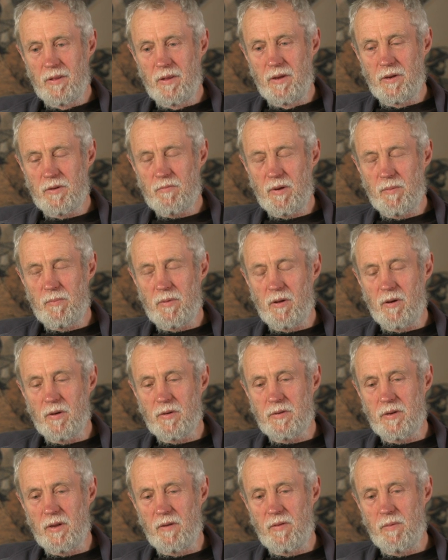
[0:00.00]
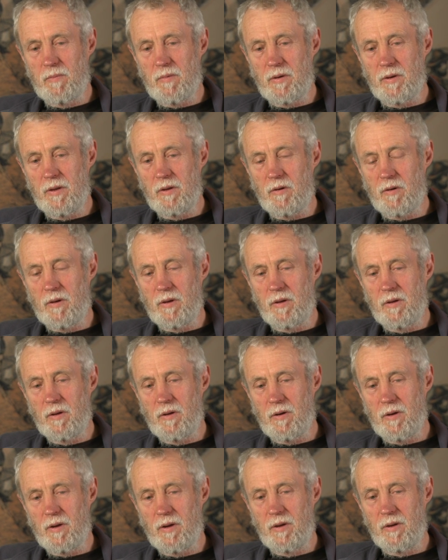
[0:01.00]
history belongs to everybody. I
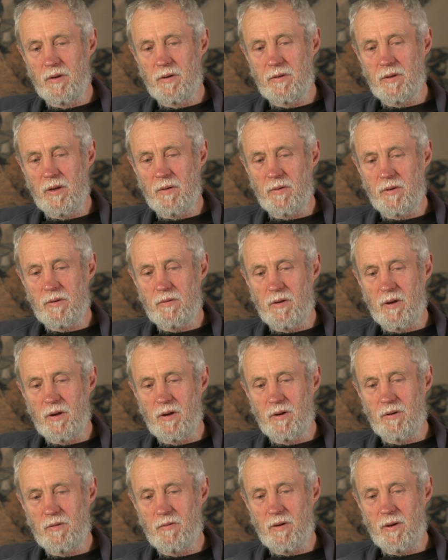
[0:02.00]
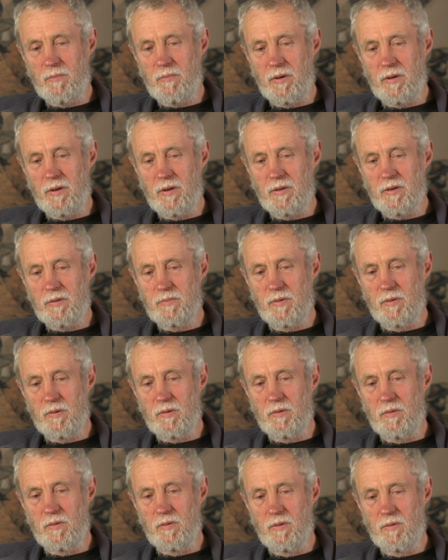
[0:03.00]
in South Australia grew up in a
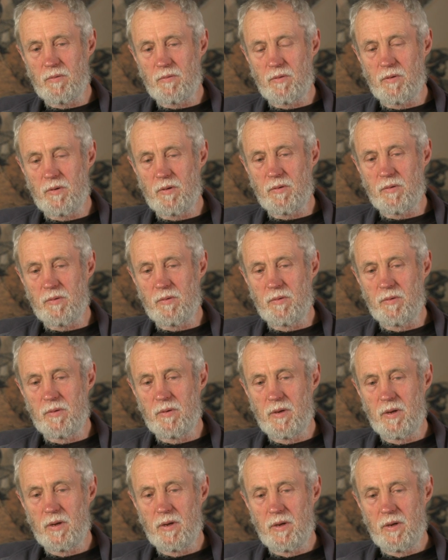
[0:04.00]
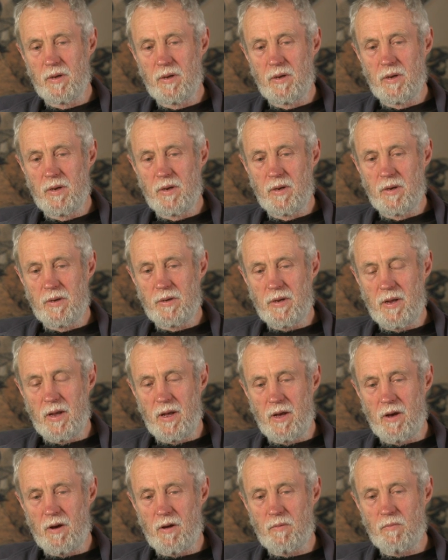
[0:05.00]
small rural
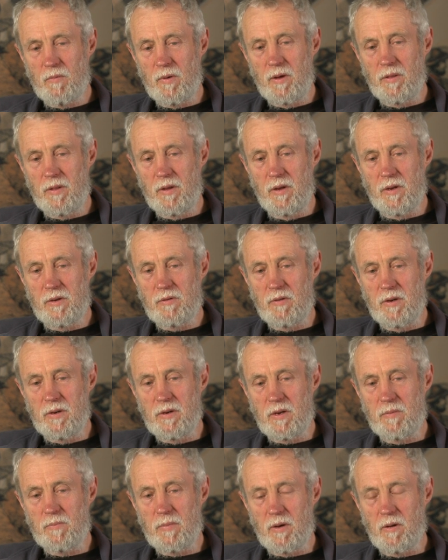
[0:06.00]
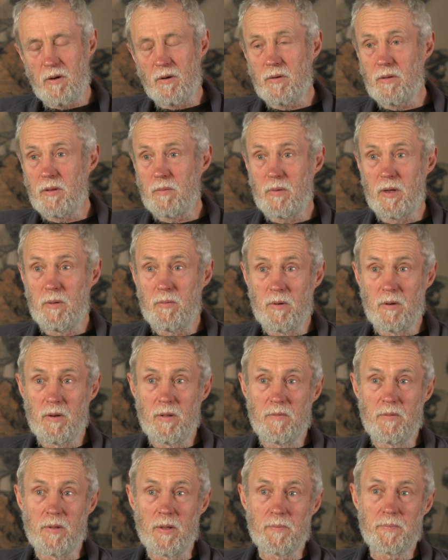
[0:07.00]
town where the history just belonged to the people who
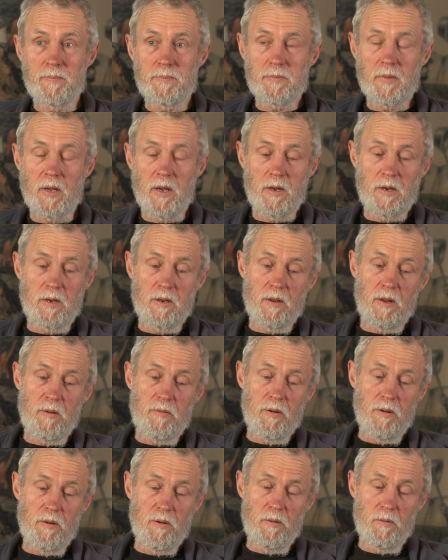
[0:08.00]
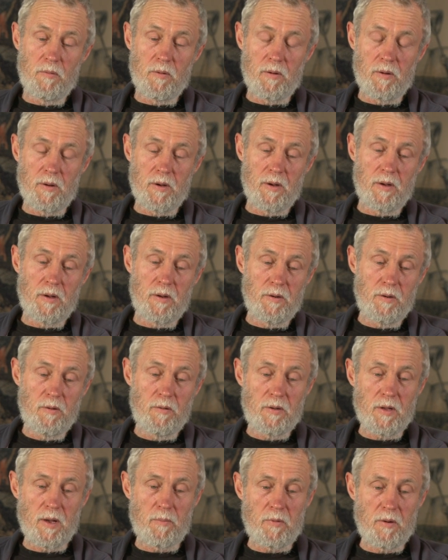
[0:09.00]
lived there. And if you were a
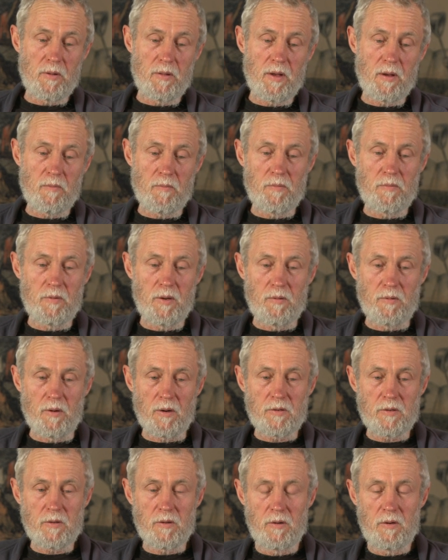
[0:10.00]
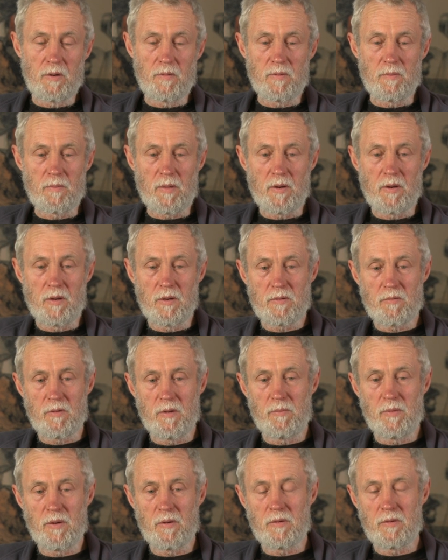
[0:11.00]
newcomer to that, you were excluded from that
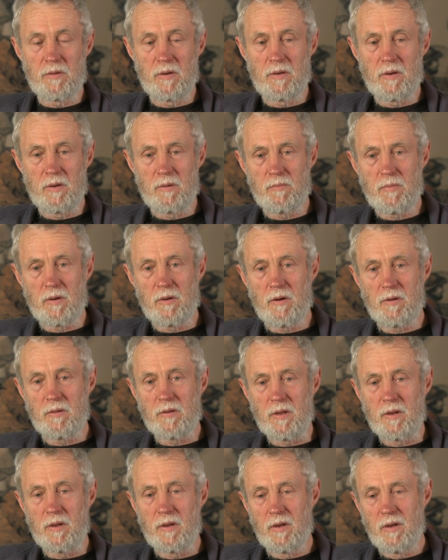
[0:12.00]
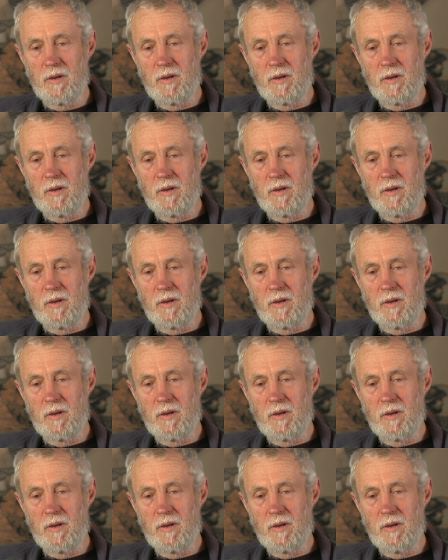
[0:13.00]
history because you didn't belong there.